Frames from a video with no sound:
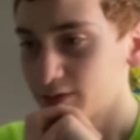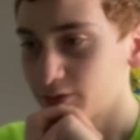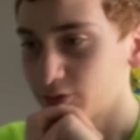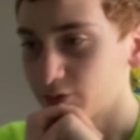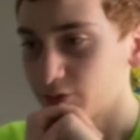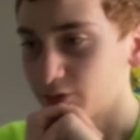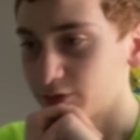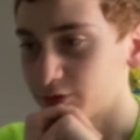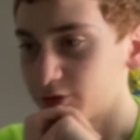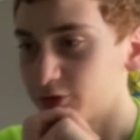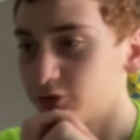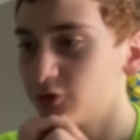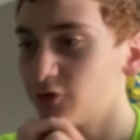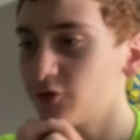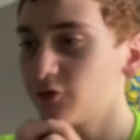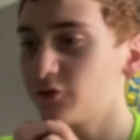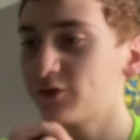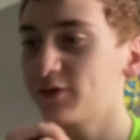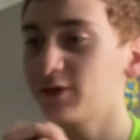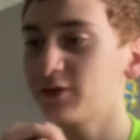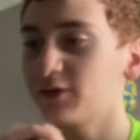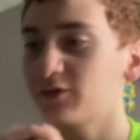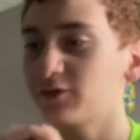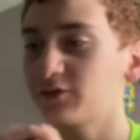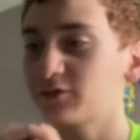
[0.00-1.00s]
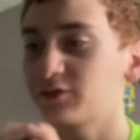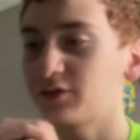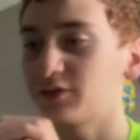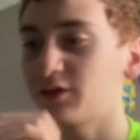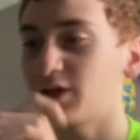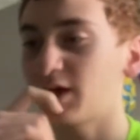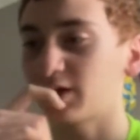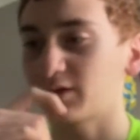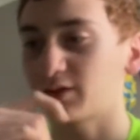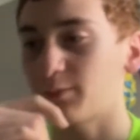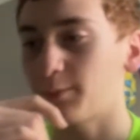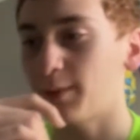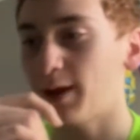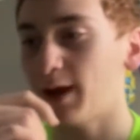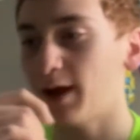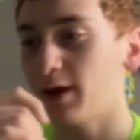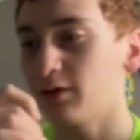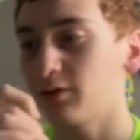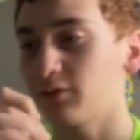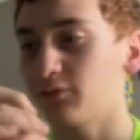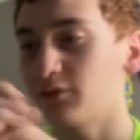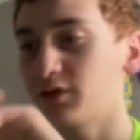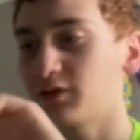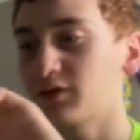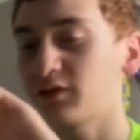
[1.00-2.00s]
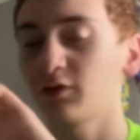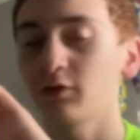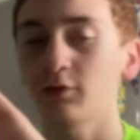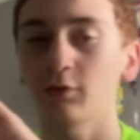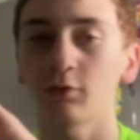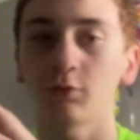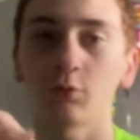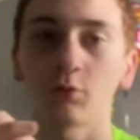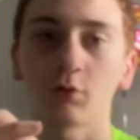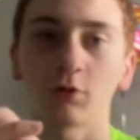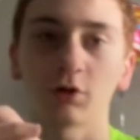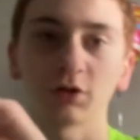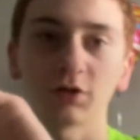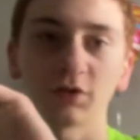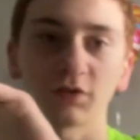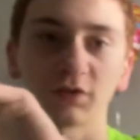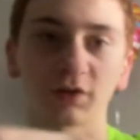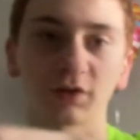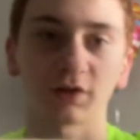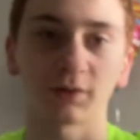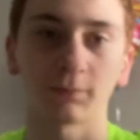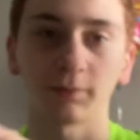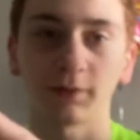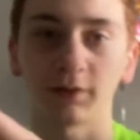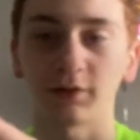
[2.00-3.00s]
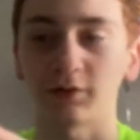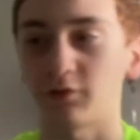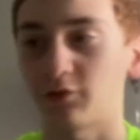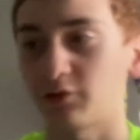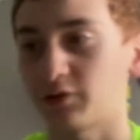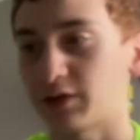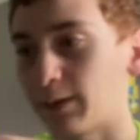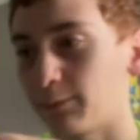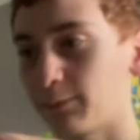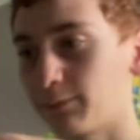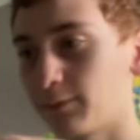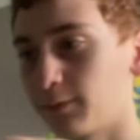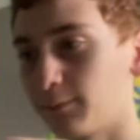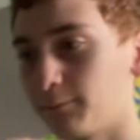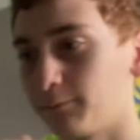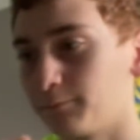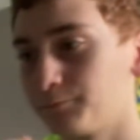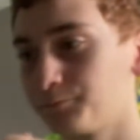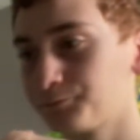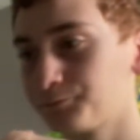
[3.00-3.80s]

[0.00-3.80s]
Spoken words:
then use this to knock them out of it, or just to completely stop them.